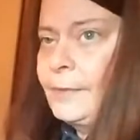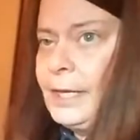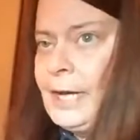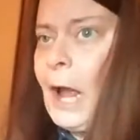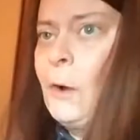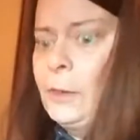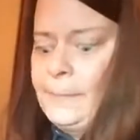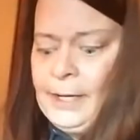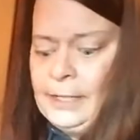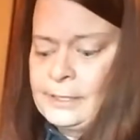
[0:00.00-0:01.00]
Not only
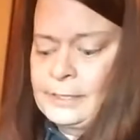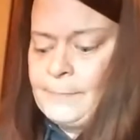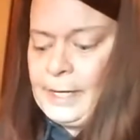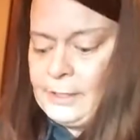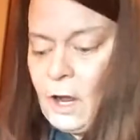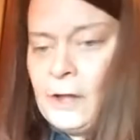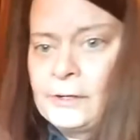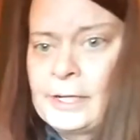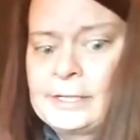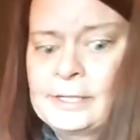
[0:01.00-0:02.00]
because it's my daughter
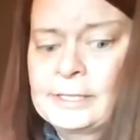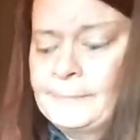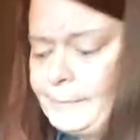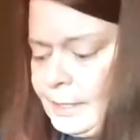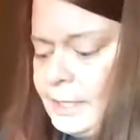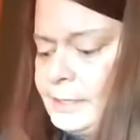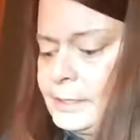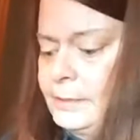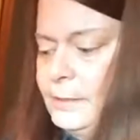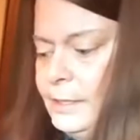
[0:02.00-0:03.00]
that does it,
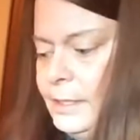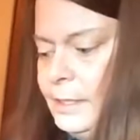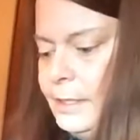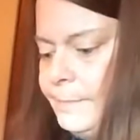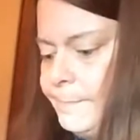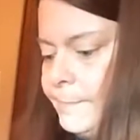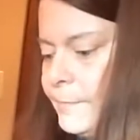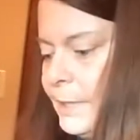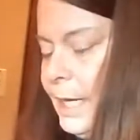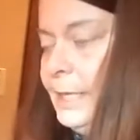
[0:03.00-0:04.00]
because
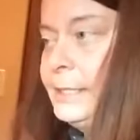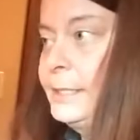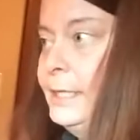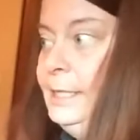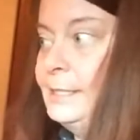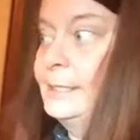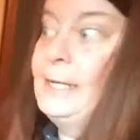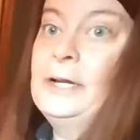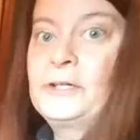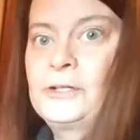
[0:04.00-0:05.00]
it's
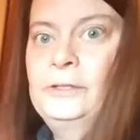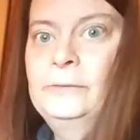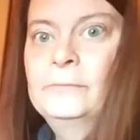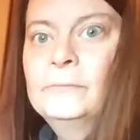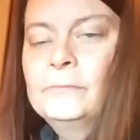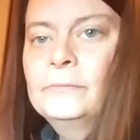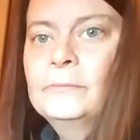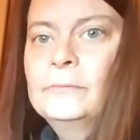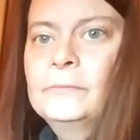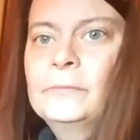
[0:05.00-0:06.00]
essential,
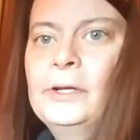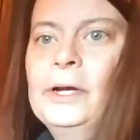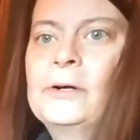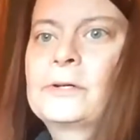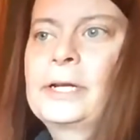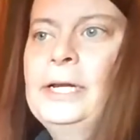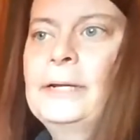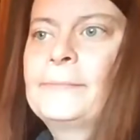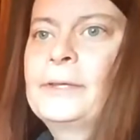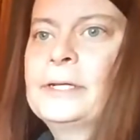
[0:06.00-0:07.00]
to
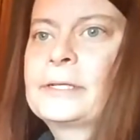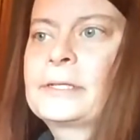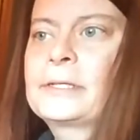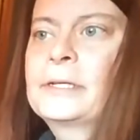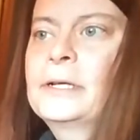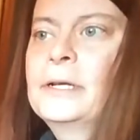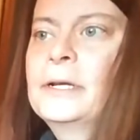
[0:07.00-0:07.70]
keep this